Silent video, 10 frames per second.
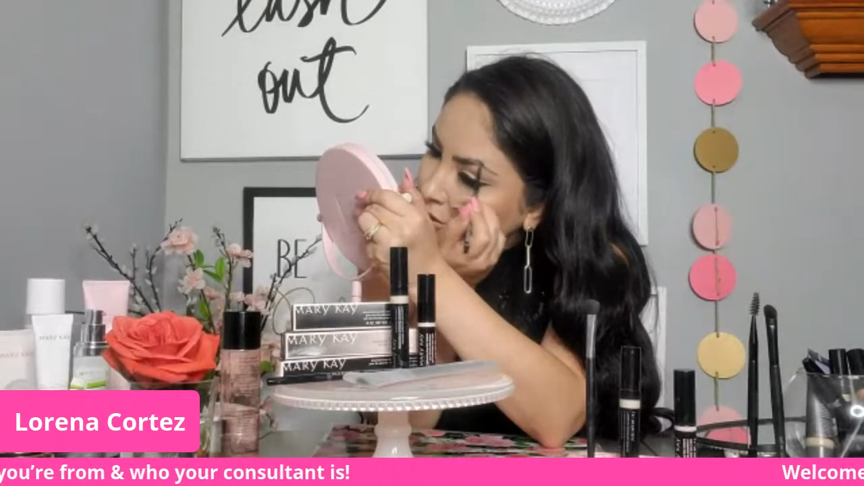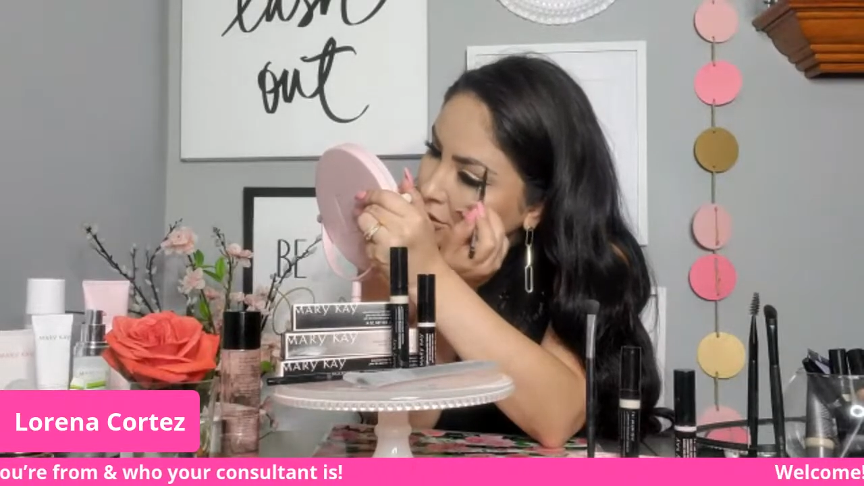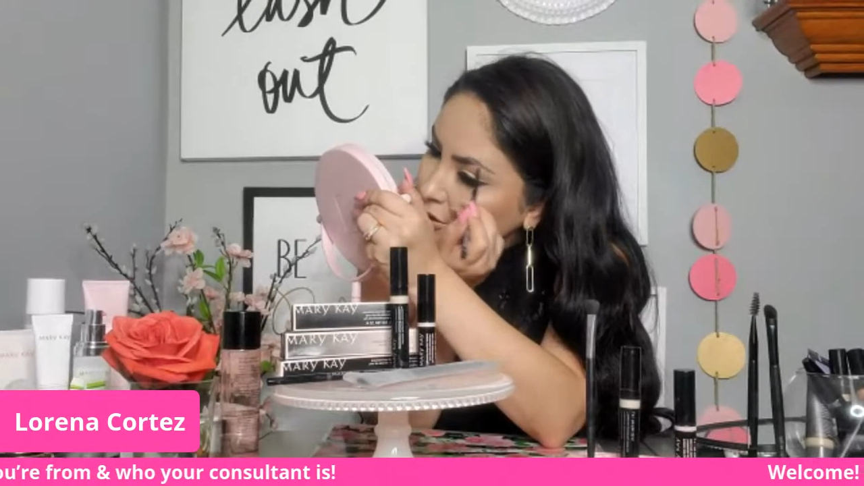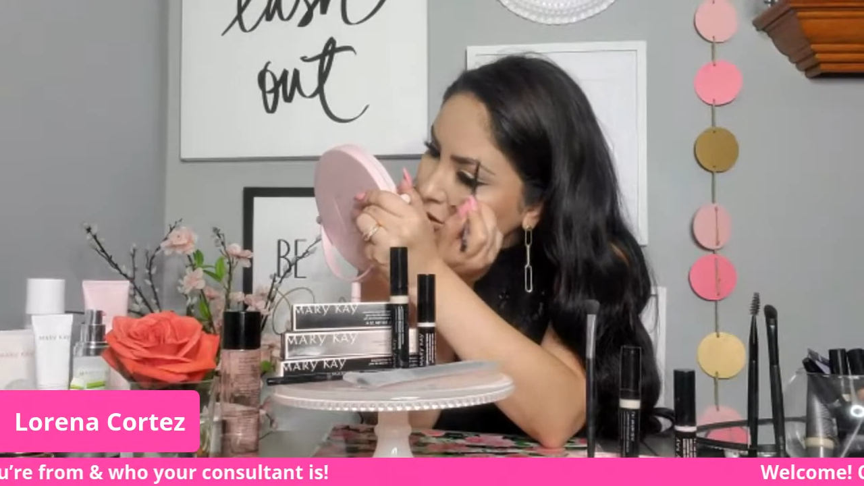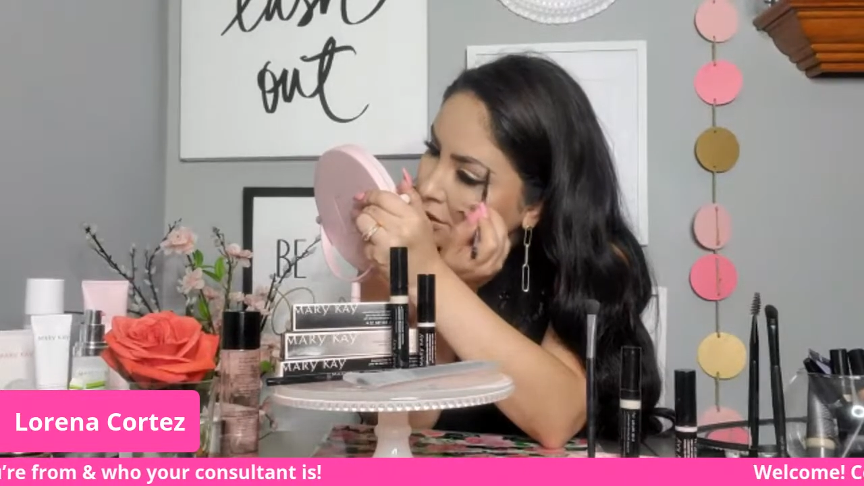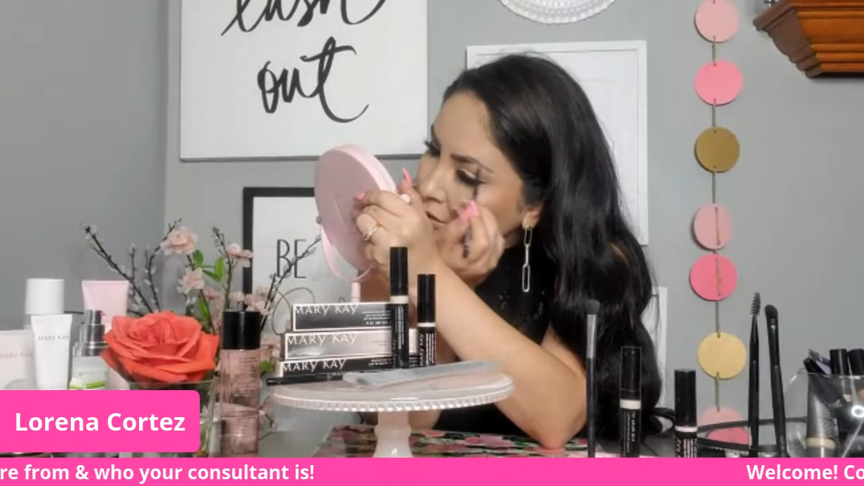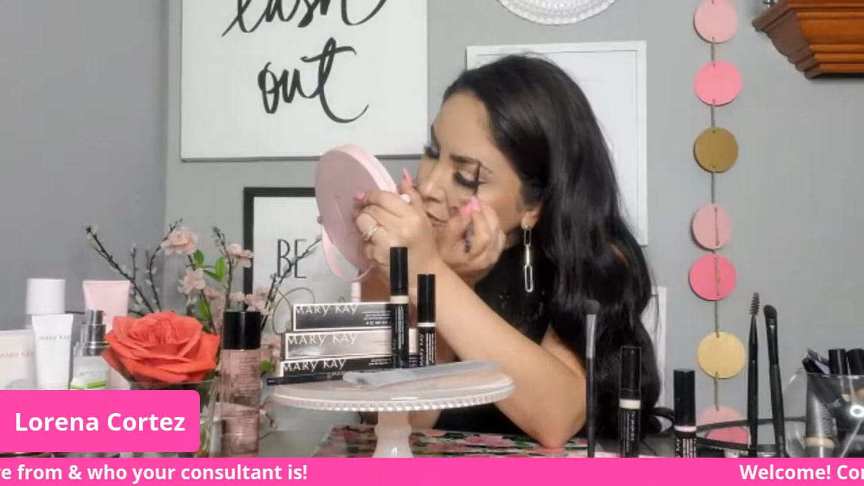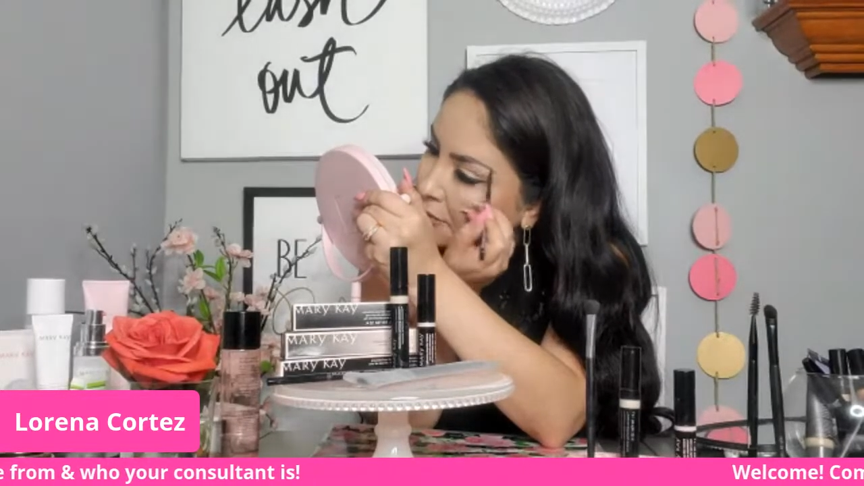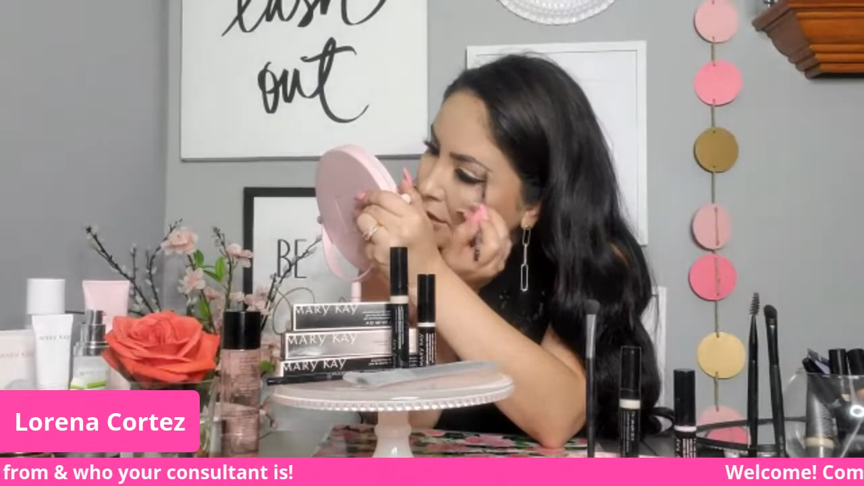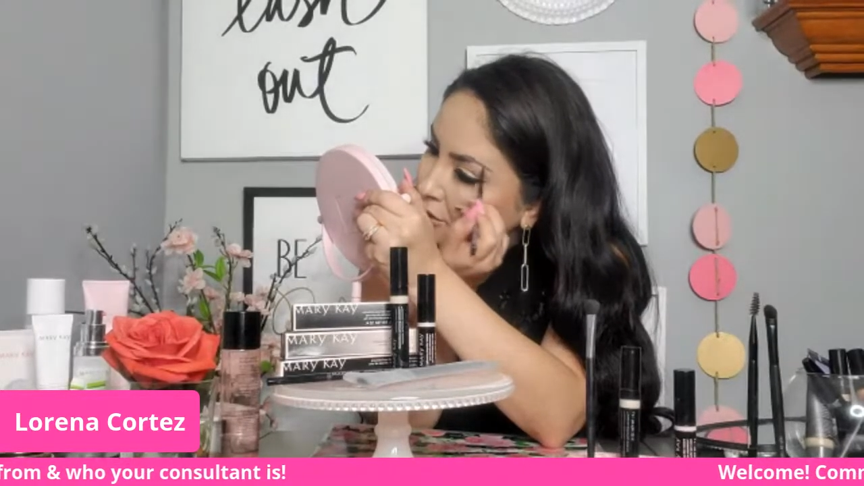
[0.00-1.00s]
So you're just gonna
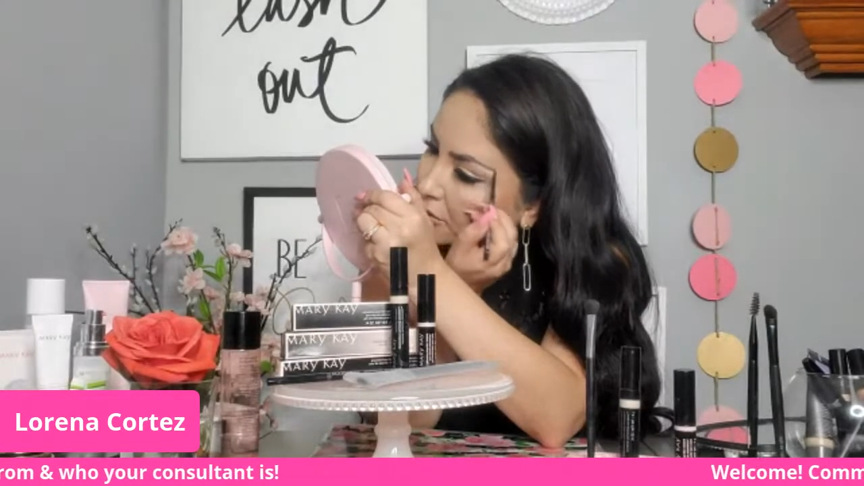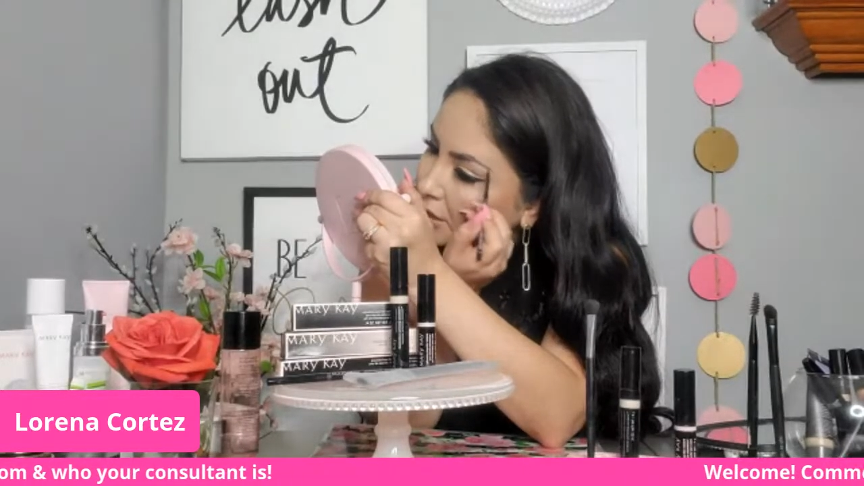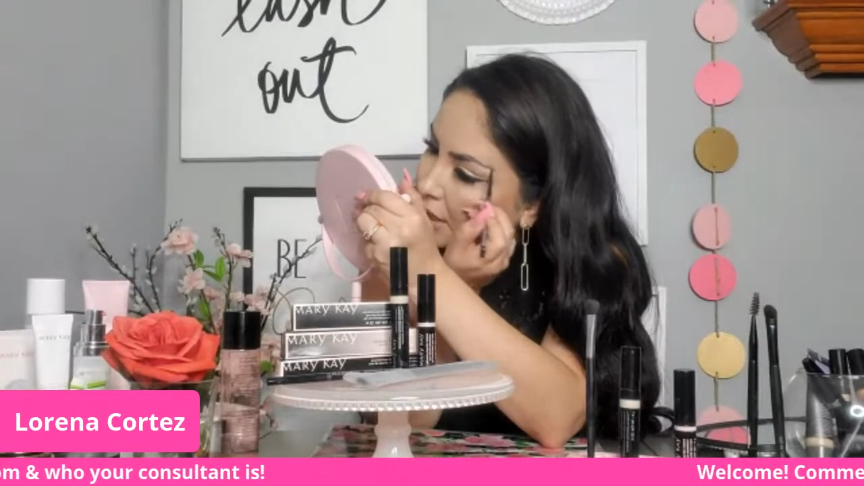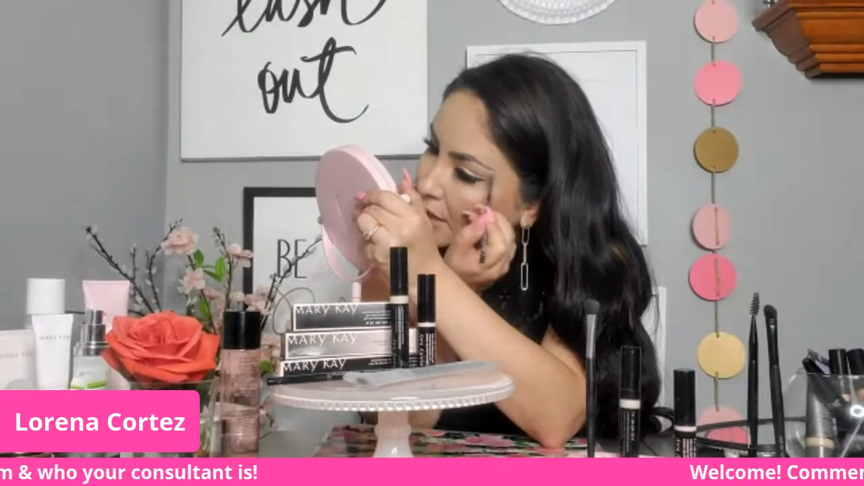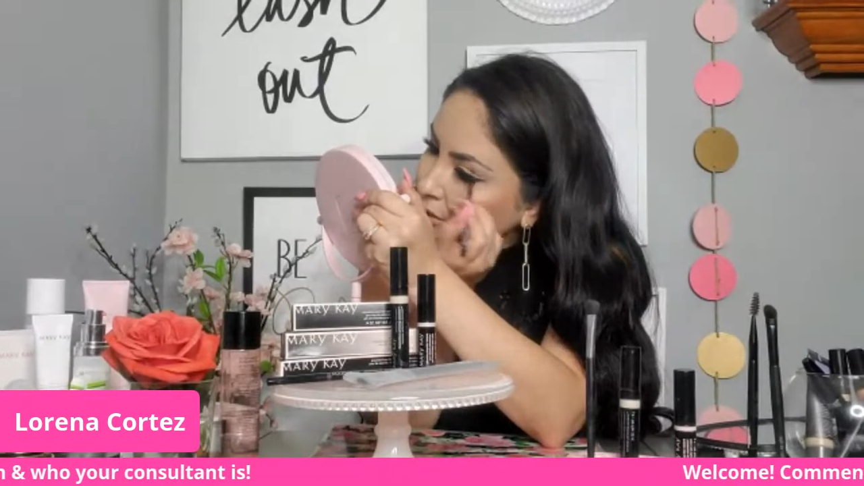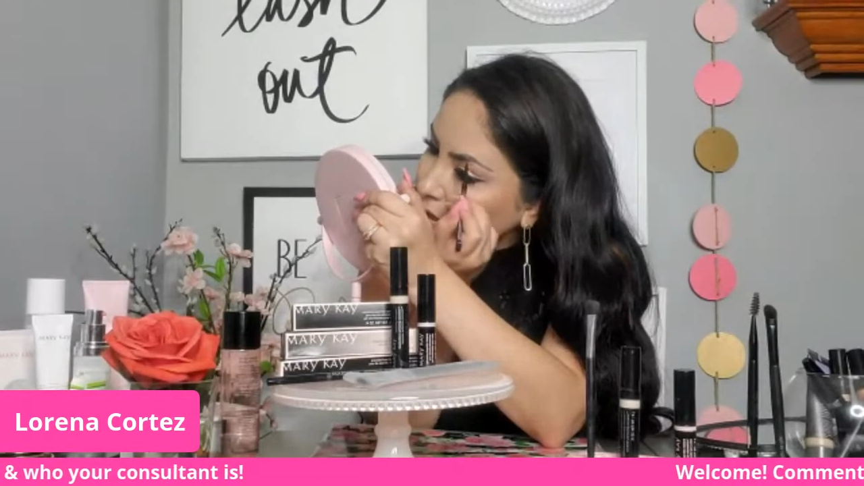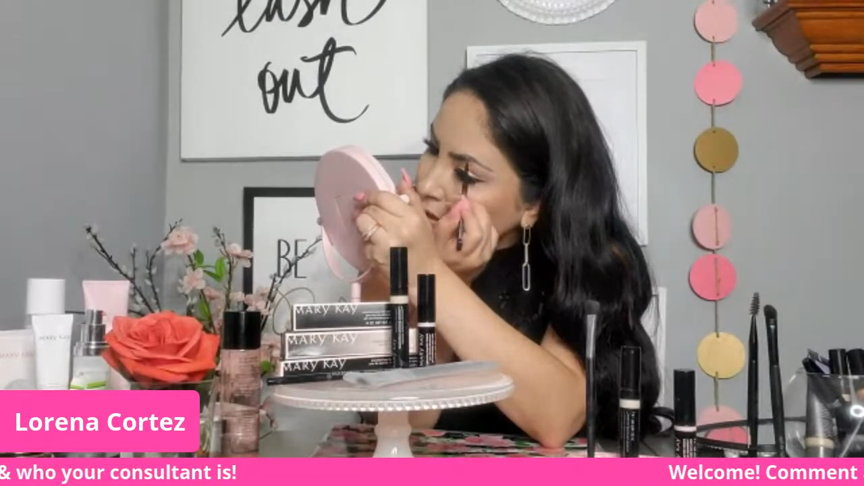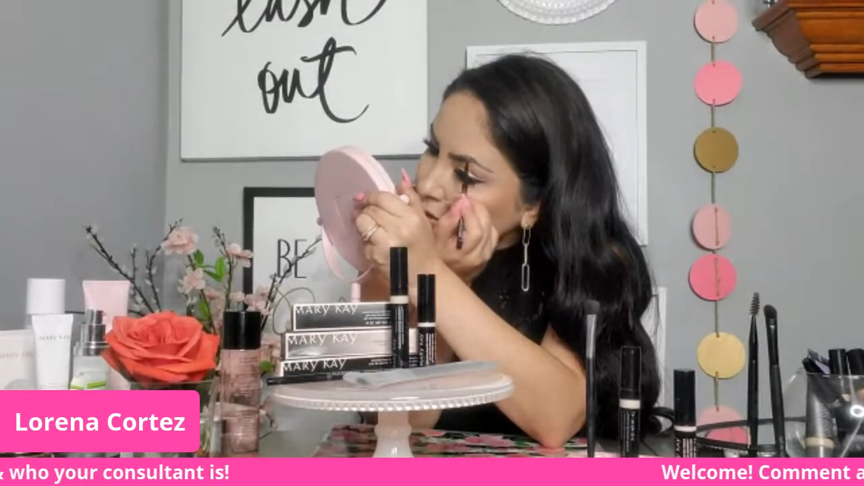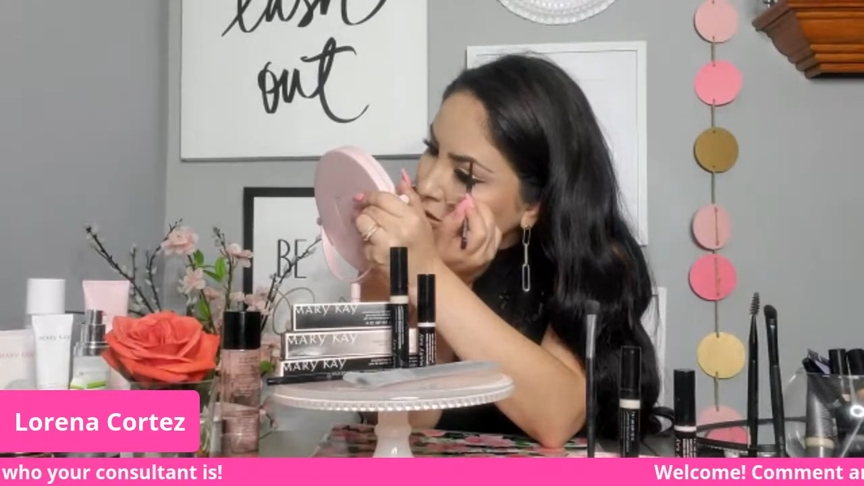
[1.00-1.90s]
follow the outline.